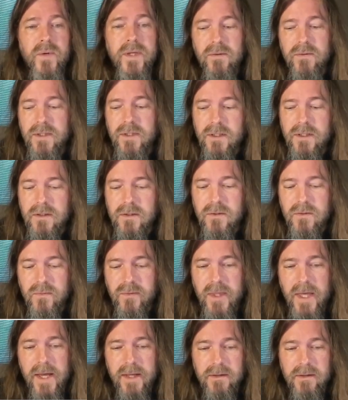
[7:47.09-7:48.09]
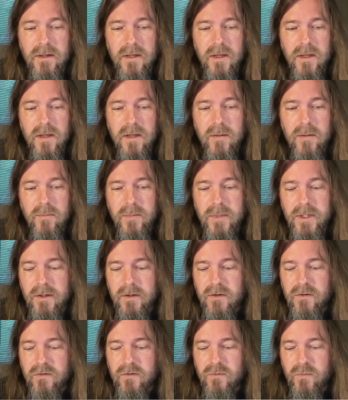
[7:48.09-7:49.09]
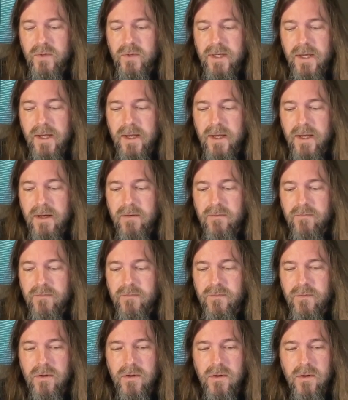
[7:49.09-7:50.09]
We don't need to do that because we have